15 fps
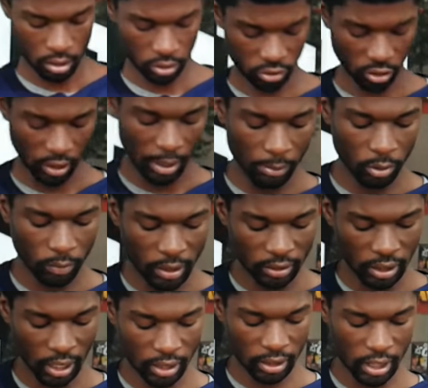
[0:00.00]
So let me read
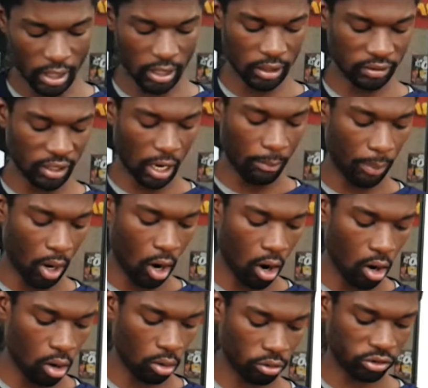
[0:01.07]
that again. It say,
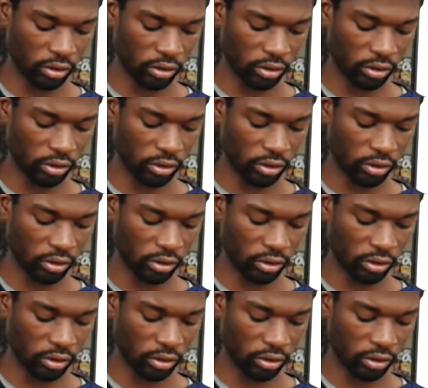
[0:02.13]
behold,